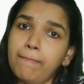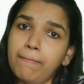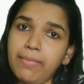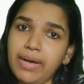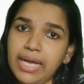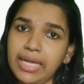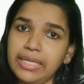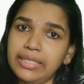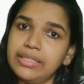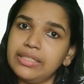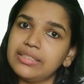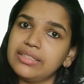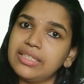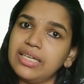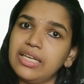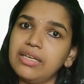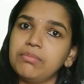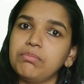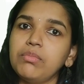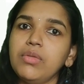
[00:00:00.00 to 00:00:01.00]
by the
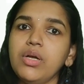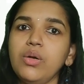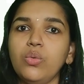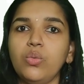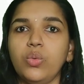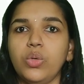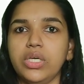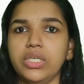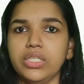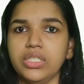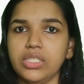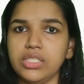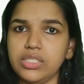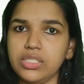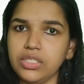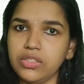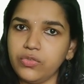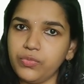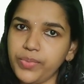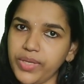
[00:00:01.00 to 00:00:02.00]
karma what
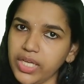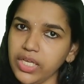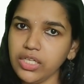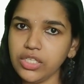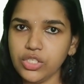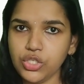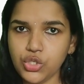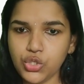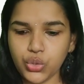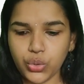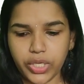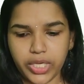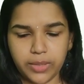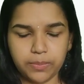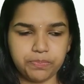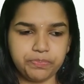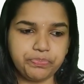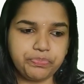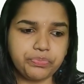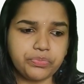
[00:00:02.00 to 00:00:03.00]
it is being doing.